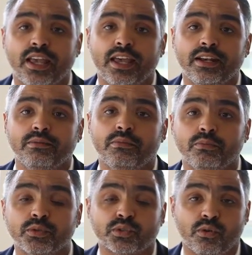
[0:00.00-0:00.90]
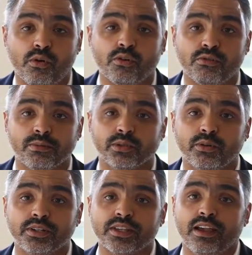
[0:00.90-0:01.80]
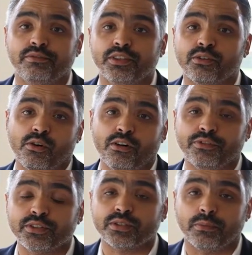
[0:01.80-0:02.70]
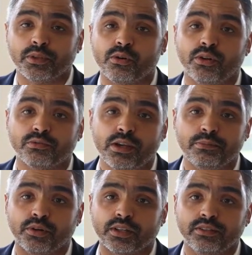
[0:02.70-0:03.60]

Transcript: and almost all criminal lawyers have in their office, something called the Red Book.